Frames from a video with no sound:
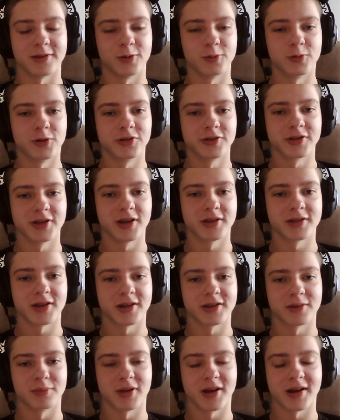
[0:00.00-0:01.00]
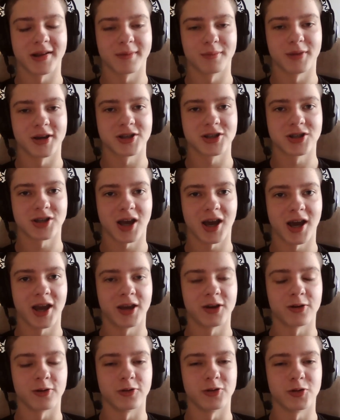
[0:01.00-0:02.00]
You won't get as much
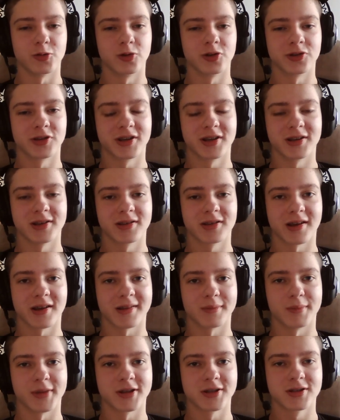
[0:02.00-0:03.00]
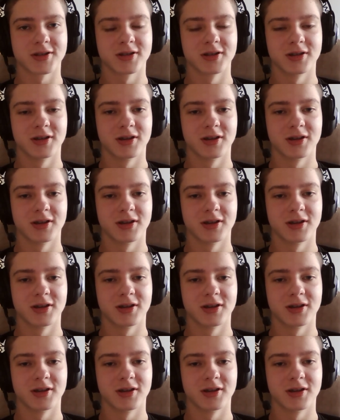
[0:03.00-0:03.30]
iron, you won't get as much